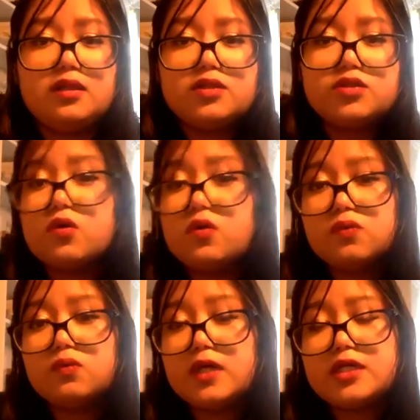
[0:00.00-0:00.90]
There's
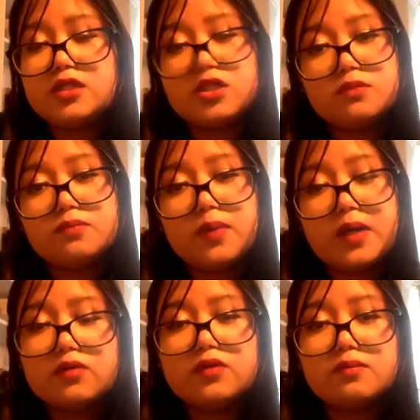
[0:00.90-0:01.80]
no way to
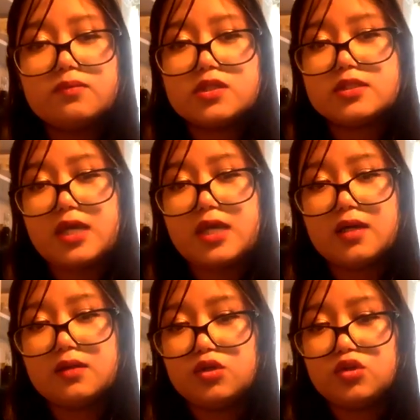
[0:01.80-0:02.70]
compel them to
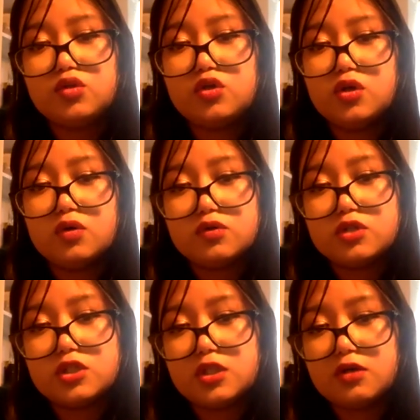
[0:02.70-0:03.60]
say no
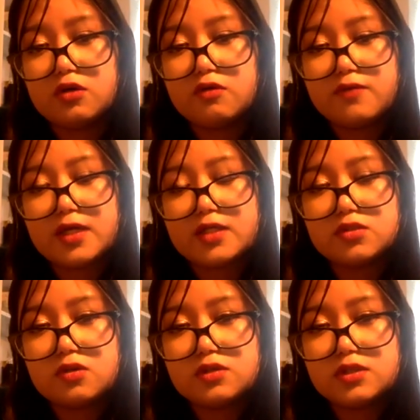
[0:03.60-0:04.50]
to their COVAX
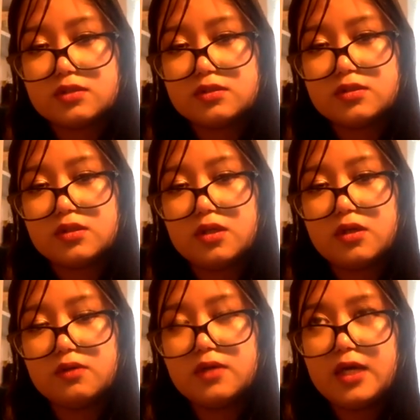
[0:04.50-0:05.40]
doses, you
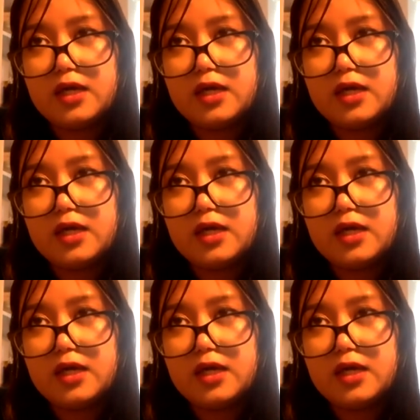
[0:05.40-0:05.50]
know.